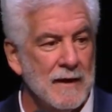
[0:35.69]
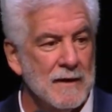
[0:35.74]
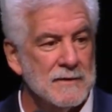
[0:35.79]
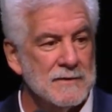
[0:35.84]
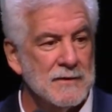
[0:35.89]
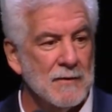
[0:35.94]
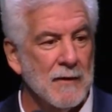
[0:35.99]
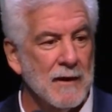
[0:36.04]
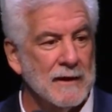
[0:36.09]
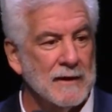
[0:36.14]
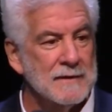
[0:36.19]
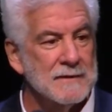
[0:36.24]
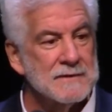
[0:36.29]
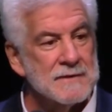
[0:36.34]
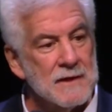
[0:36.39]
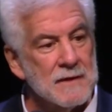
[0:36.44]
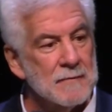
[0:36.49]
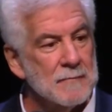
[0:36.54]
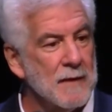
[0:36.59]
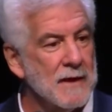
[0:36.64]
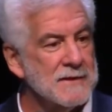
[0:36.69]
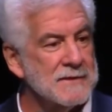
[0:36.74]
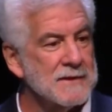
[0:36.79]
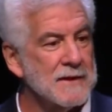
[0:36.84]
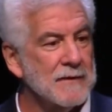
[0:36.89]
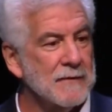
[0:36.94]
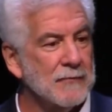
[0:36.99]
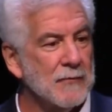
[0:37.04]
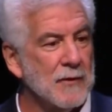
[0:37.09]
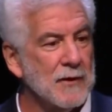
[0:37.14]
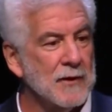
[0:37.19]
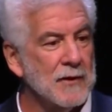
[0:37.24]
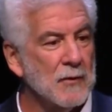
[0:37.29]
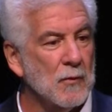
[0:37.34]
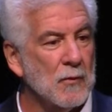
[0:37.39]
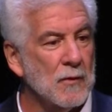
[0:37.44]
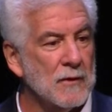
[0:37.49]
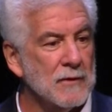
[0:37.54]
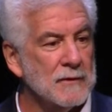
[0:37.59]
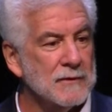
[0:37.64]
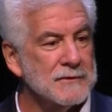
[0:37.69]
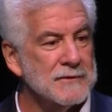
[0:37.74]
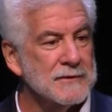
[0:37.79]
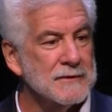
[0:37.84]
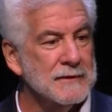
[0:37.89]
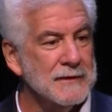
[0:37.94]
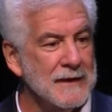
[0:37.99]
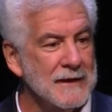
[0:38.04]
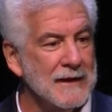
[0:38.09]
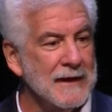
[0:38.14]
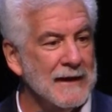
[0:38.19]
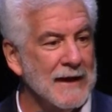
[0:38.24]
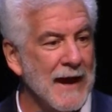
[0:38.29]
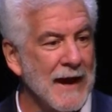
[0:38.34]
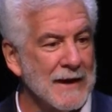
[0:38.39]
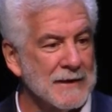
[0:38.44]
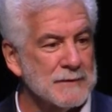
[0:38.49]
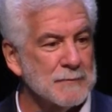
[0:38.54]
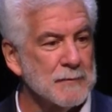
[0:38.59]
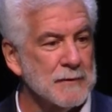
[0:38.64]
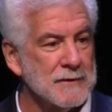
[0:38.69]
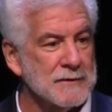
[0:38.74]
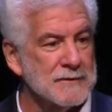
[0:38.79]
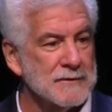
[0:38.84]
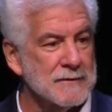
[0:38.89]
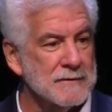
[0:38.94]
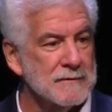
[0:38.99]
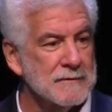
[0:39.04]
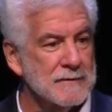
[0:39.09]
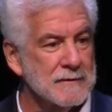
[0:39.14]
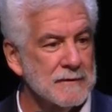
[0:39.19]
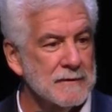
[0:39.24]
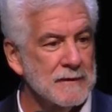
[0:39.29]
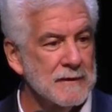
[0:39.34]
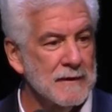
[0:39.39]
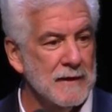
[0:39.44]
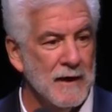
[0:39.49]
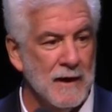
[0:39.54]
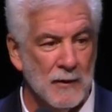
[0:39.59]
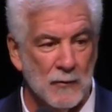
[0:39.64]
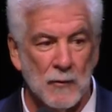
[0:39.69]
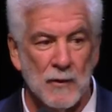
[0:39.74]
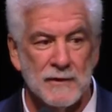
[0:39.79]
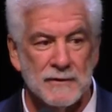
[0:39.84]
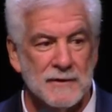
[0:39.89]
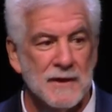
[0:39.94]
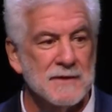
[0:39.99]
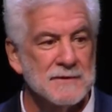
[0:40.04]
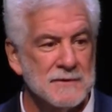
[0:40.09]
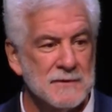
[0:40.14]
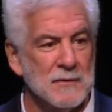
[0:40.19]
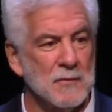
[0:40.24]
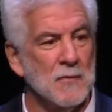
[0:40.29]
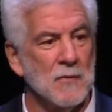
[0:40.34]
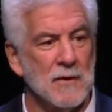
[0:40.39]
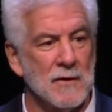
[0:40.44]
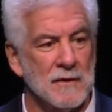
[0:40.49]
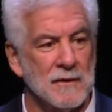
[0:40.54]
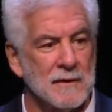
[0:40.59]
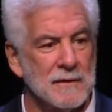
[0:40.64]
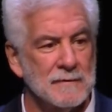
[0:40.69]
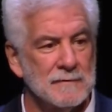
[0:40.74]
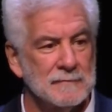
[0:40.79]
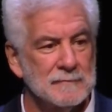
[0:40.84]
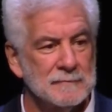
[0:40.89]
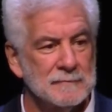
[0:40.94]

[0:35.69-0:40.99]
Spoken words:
So I consider myself one of the world's leading experts on what doesn't work.